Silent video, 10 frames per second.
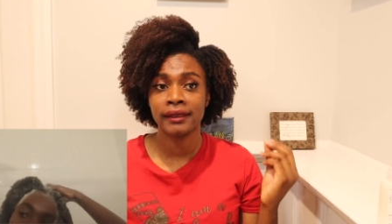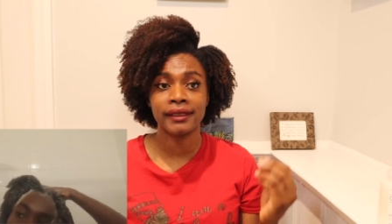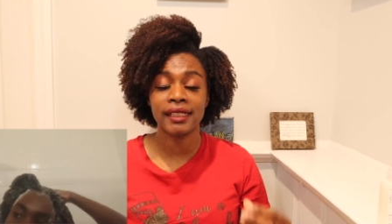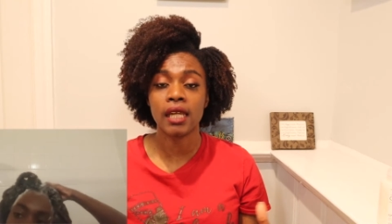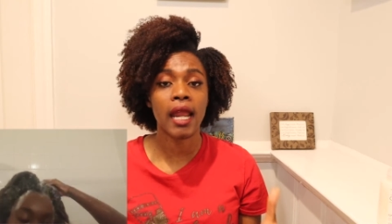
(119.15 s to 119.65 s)

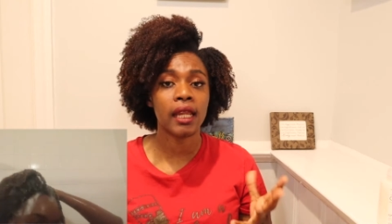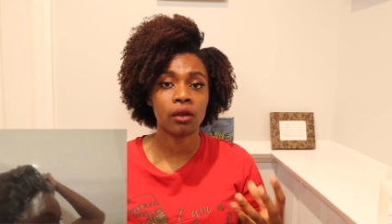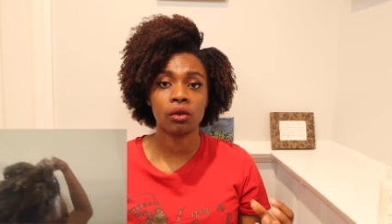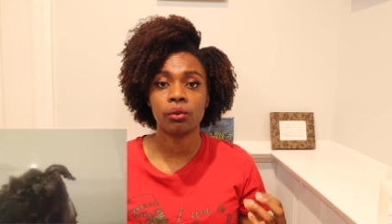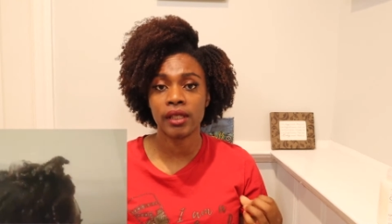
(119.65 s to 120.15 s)

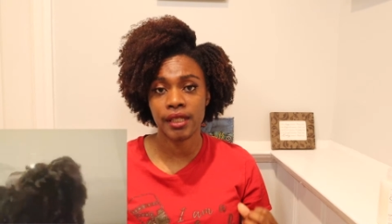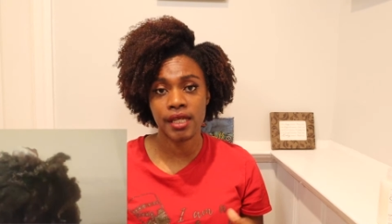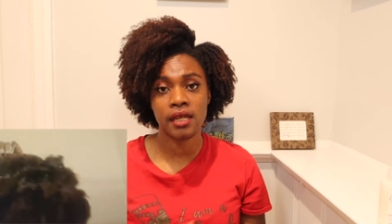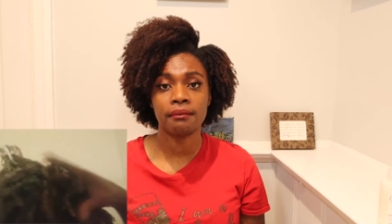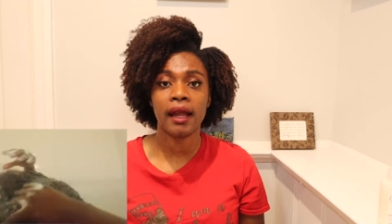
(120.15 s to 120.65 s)
detangle with
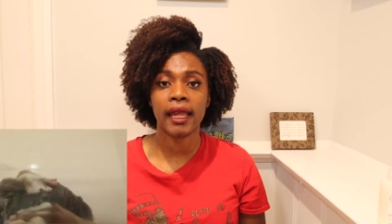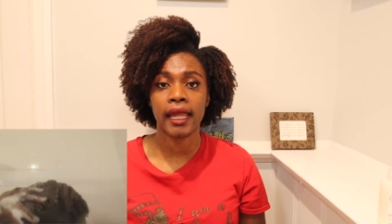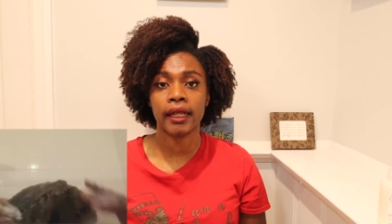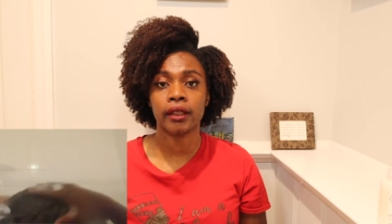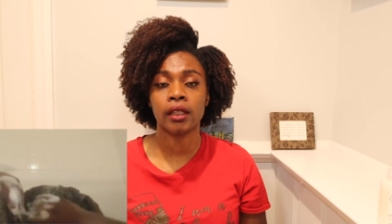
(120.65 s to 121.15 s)
it in my
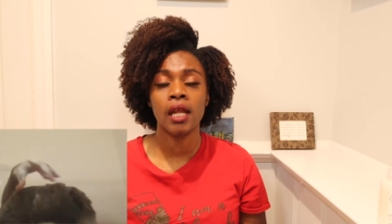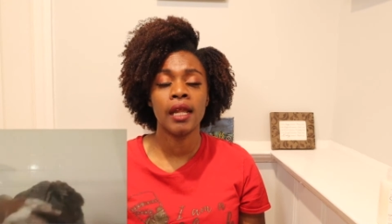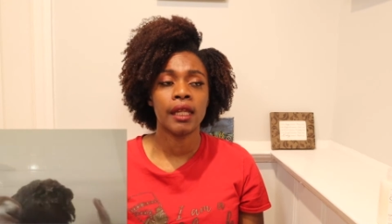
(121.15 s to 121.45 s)
hair.